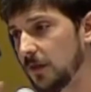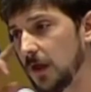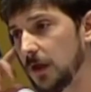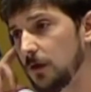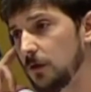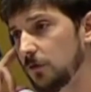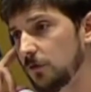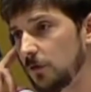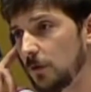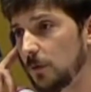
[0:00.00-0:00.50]

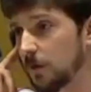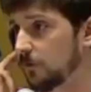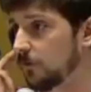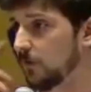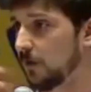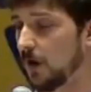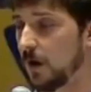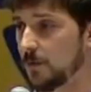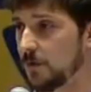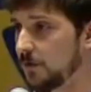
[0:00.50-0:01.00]
thank you so much
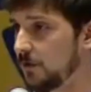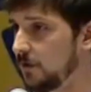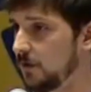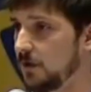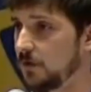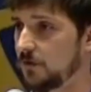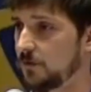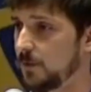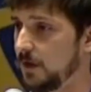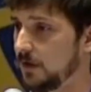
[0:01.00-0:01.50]
for the
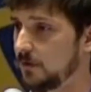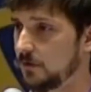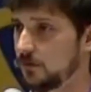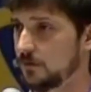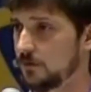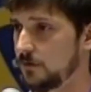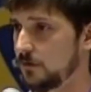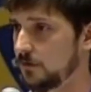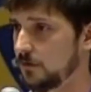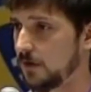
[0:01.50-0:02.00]
opportunity to speak.
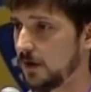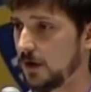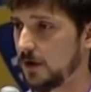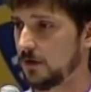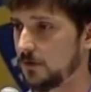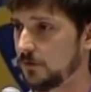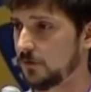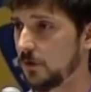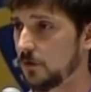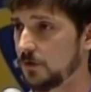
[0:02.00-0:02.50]
This is
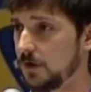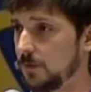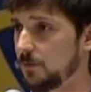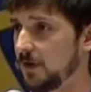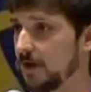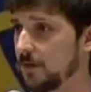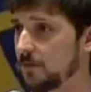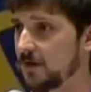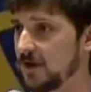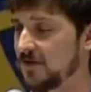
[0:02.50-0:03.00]
so
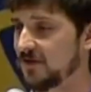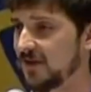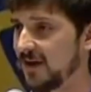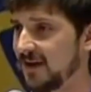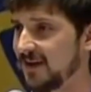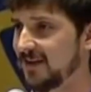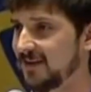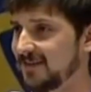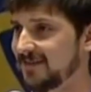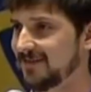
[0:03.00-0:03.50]
deeply
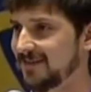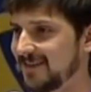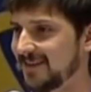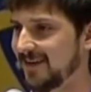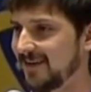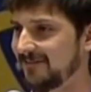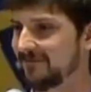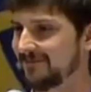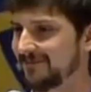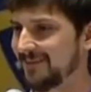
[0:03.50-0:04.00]
appreciated.
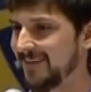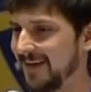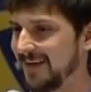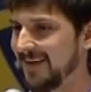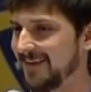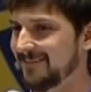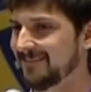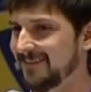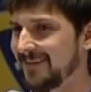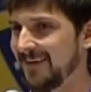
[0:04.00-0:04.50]
So
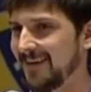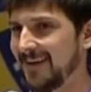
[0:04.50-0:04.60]
thank you.